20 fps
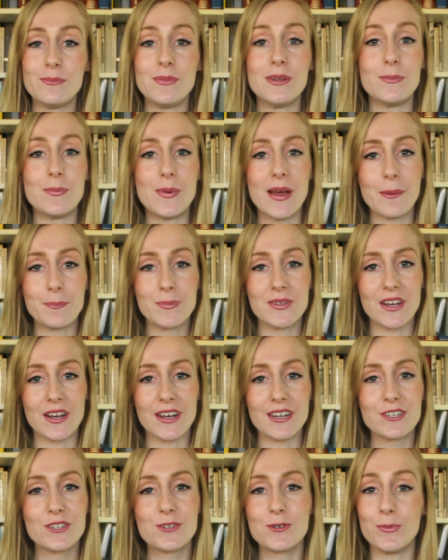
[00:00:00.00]
be
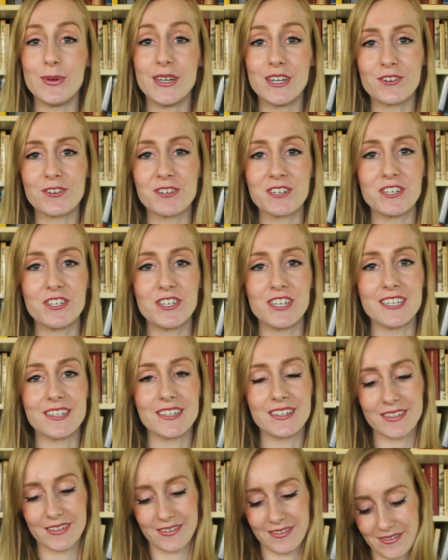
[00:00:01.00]
baptized to be Christian.